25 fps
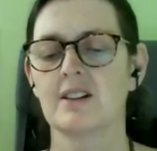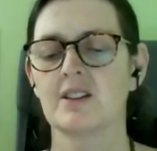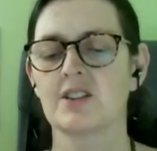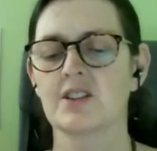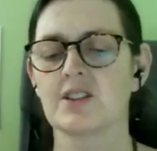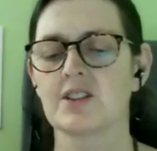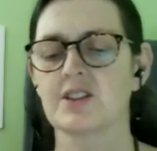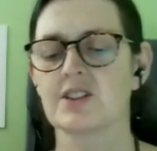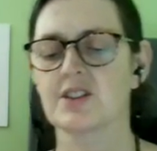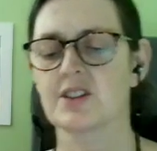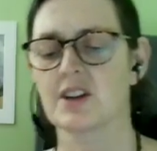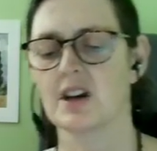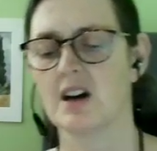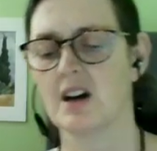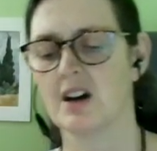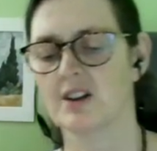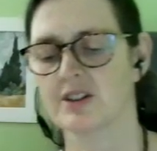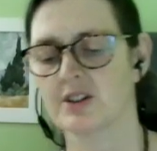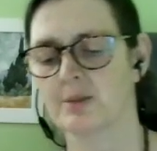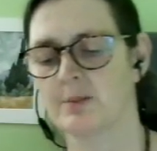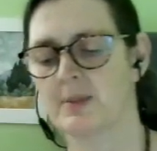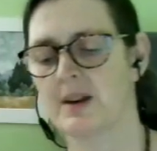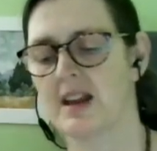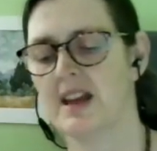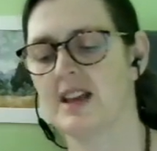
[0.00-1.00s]

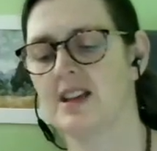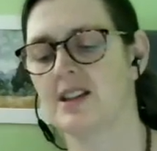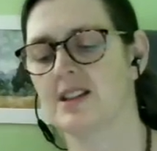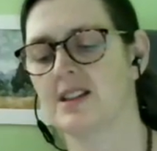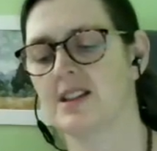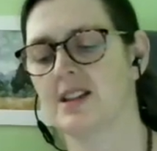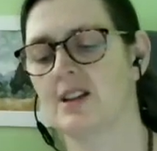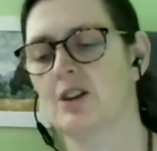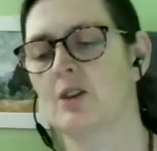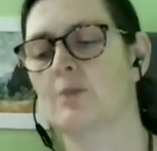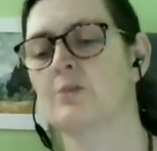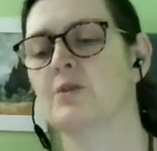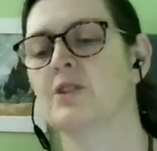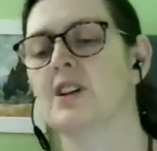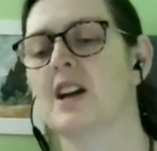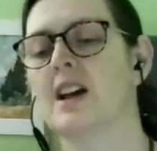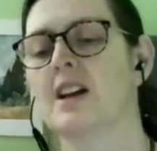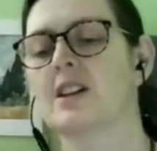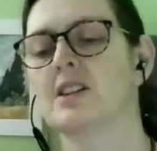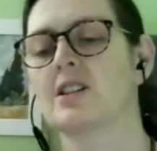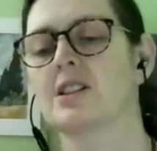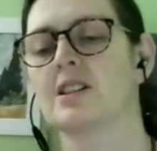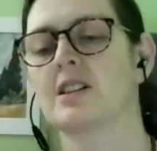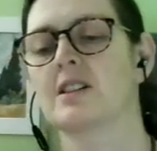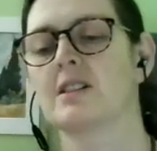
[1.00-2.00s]
start to place the
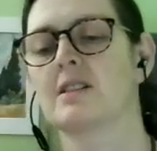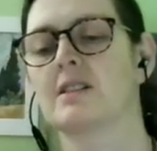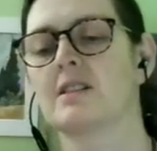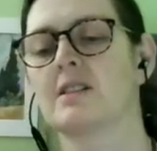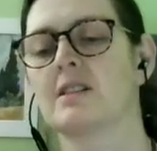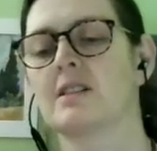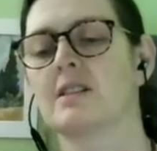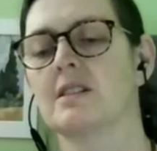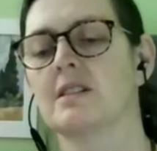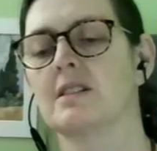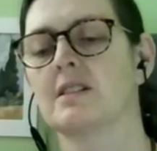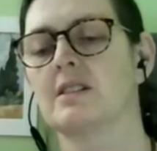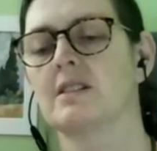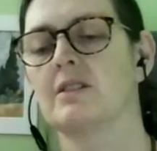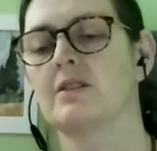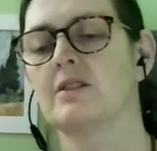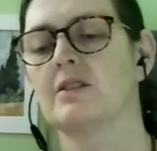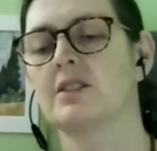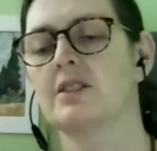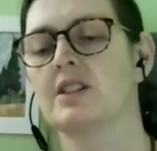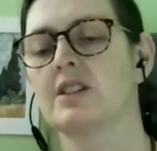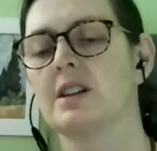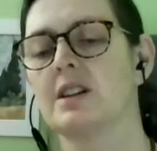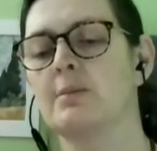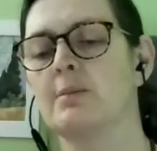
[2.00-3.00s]
object on
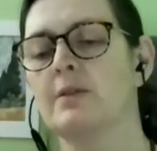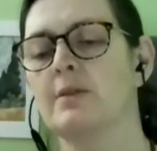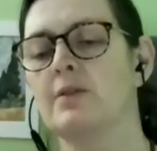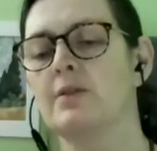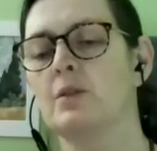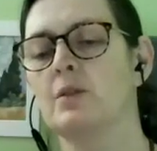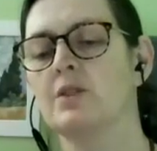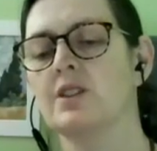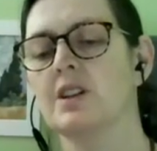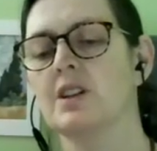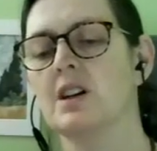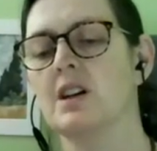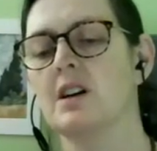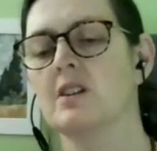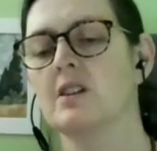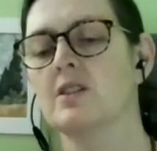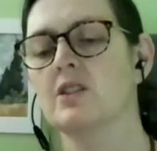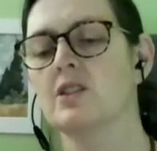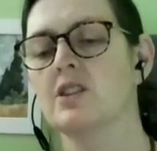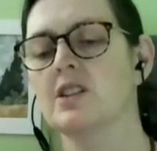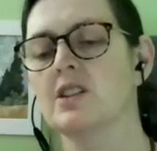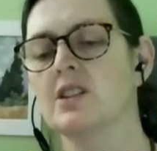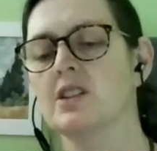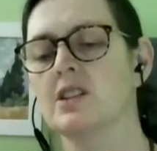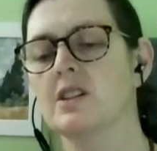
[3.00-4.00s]
the tip of your
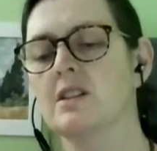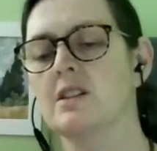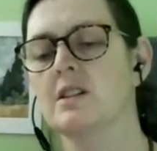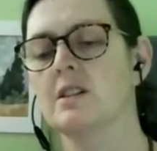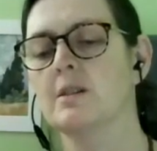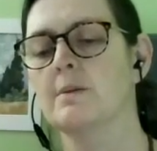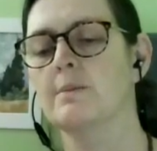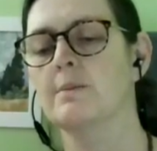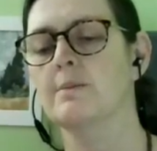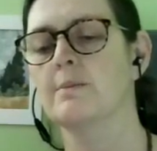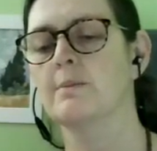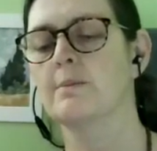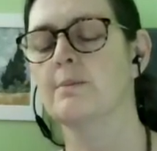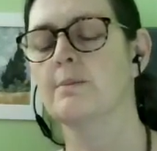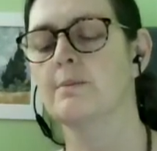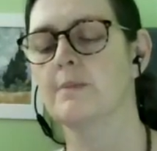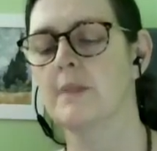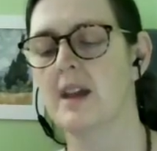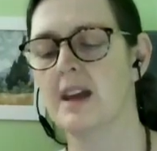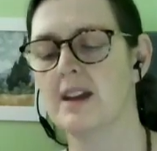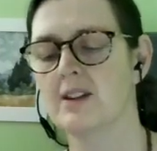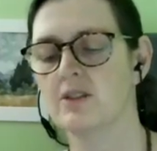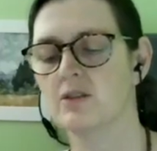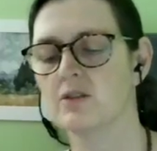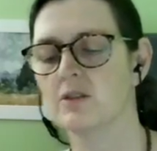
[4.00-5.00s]
tongue, just in the
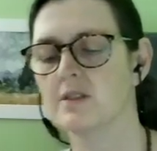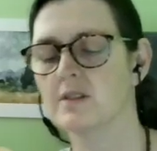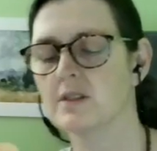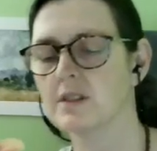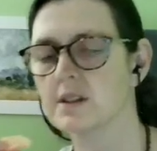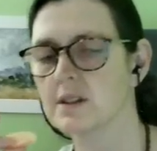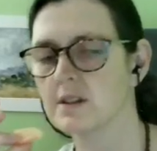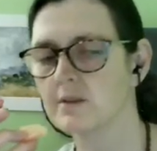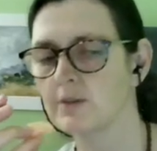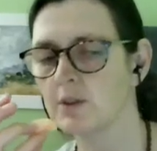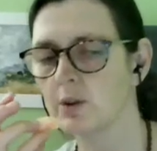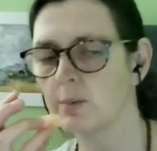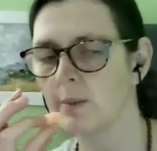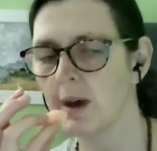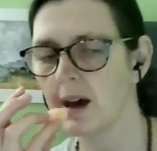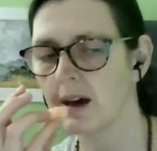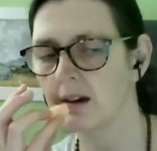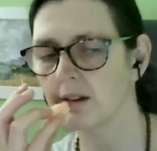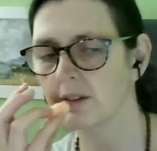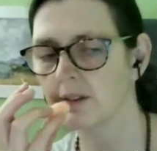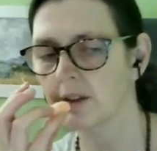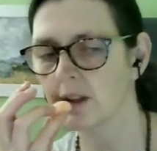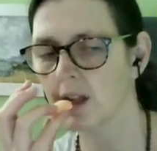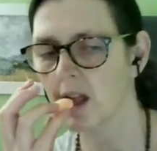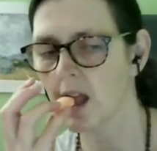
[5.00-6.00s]
entrance of your
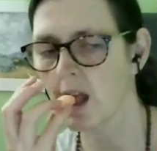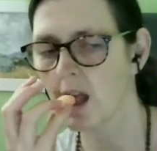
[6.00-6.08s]
mouth.